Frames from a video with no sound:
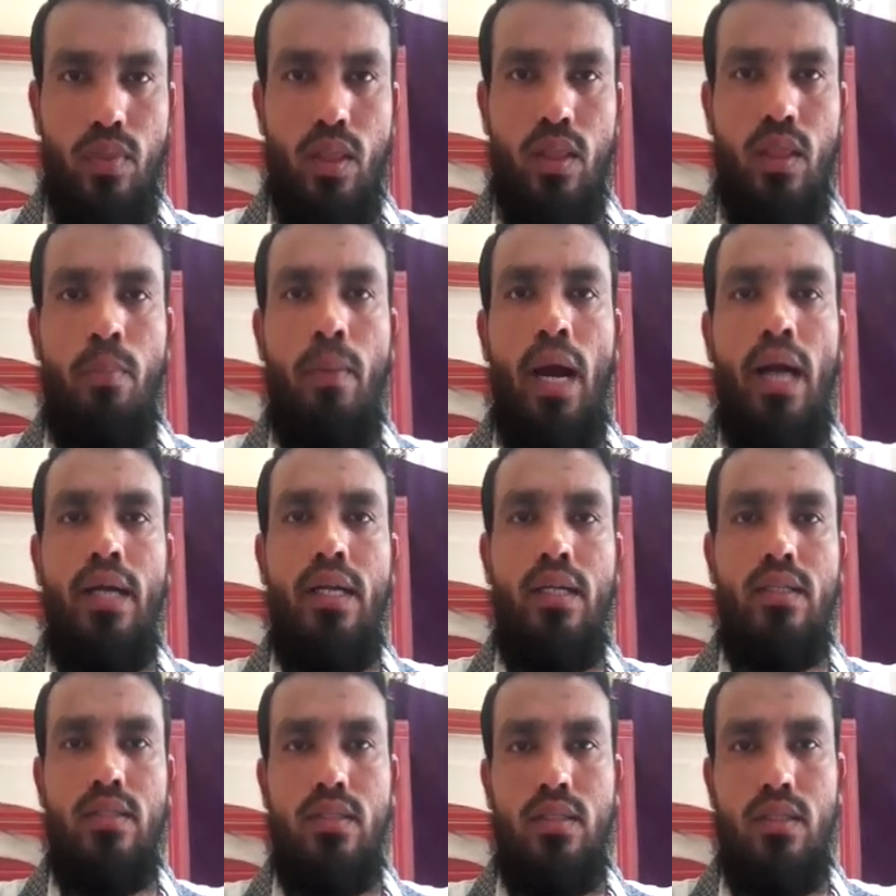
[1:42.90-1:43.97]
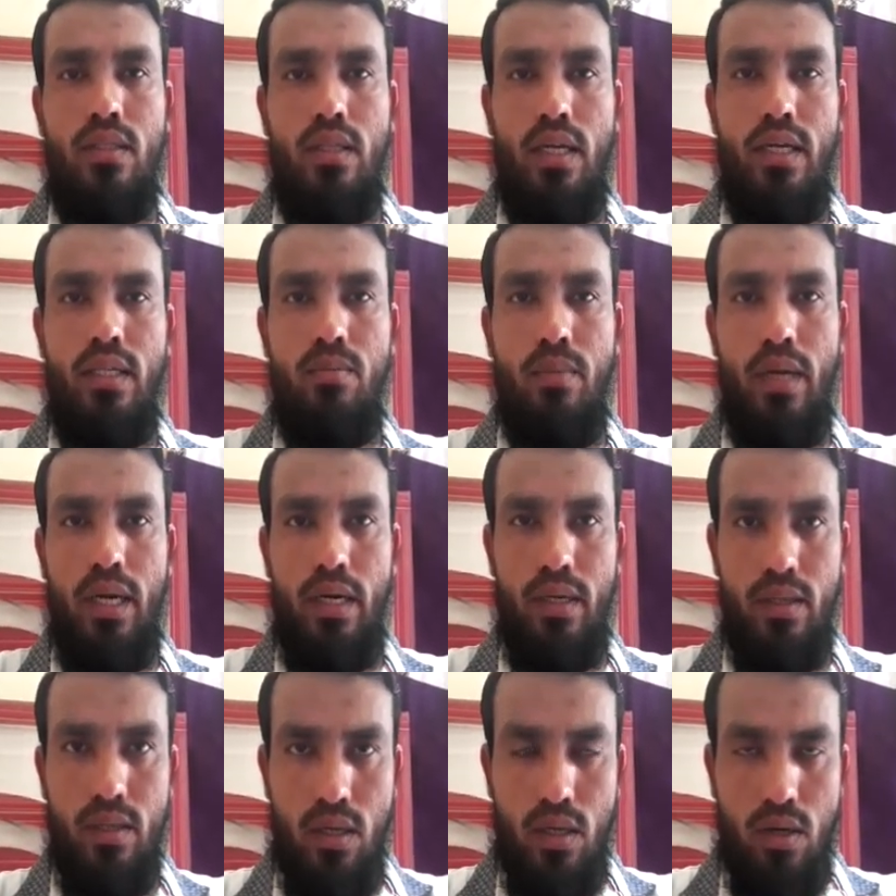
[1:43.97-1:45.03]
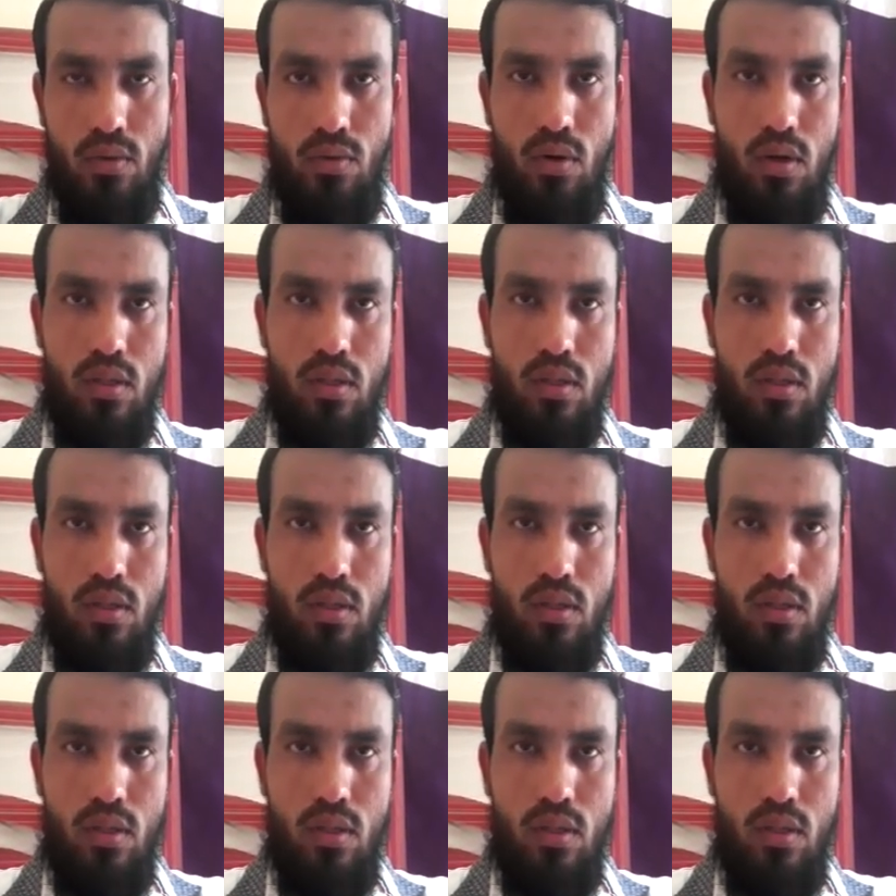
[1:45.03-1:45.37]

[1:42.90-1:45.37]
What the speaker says: the matters that is made for